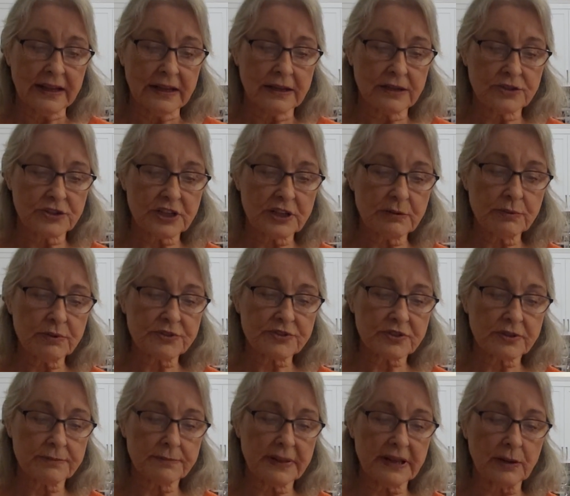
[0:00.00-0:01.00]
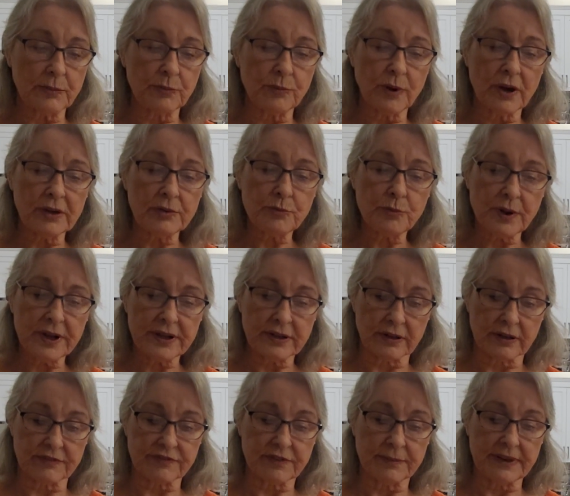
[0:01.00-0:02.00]
She will submit one
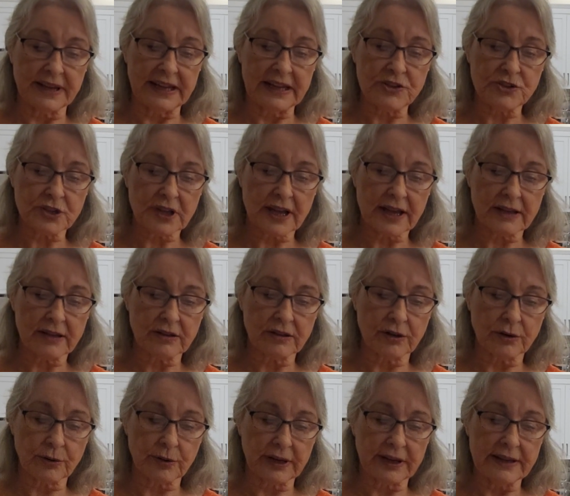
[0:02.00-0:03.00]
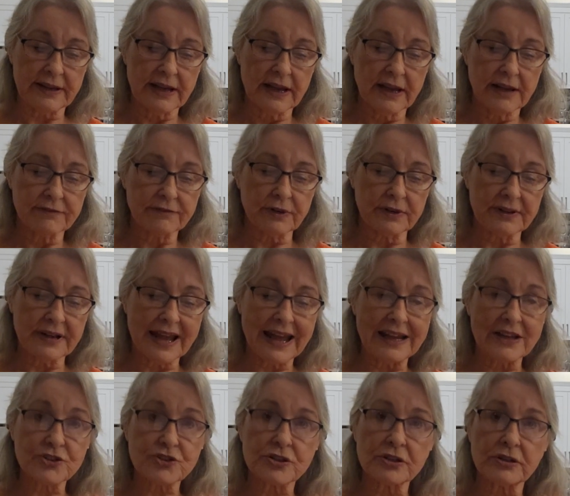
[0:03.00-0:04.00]
winner from each category for
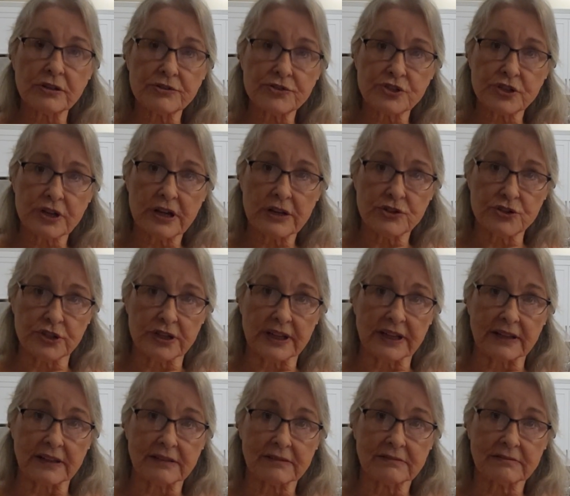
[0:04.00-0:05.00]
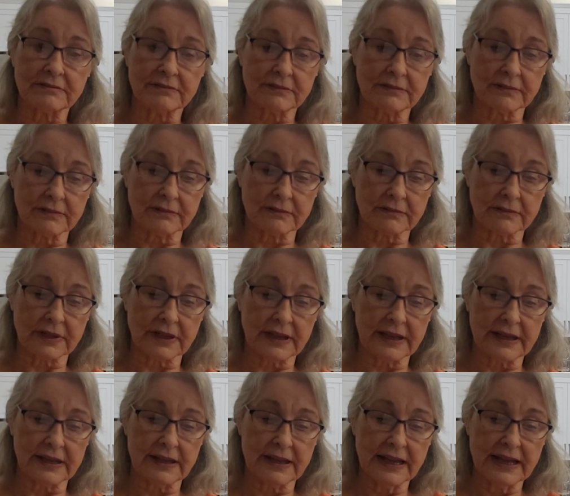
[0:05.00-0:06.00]
national judging,
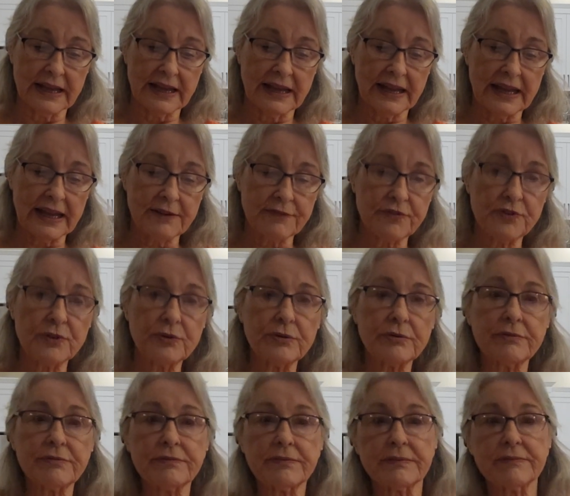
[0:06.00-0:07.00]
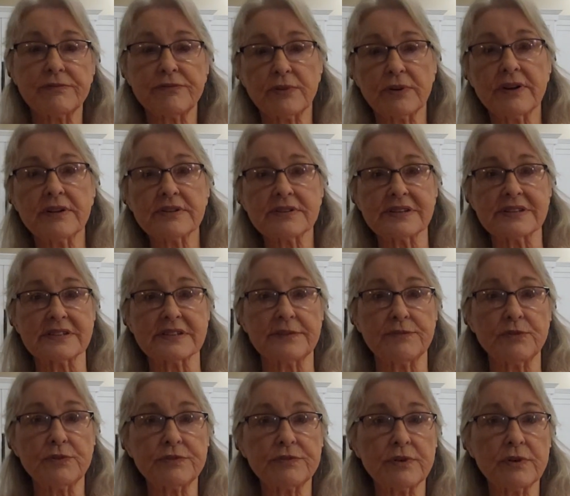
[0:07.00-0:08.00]
okay. For instance, if
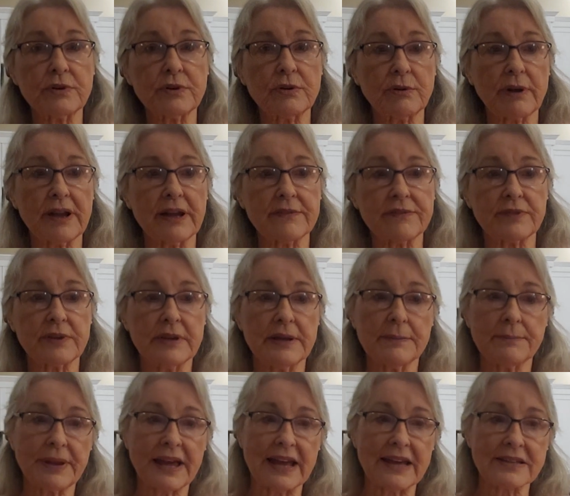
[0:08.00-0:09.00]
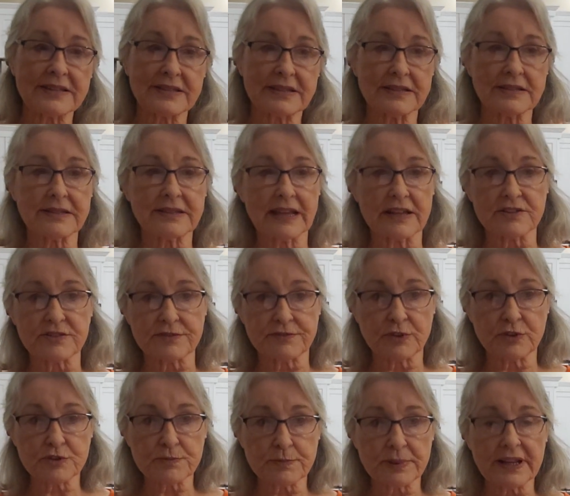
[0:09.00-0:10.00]
your photograph gets
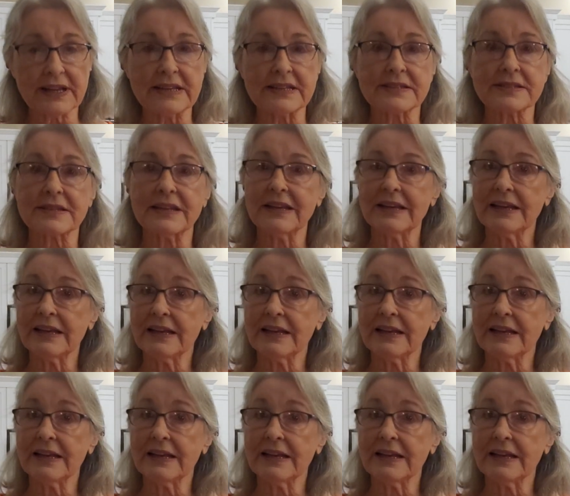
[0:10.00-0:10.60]
first place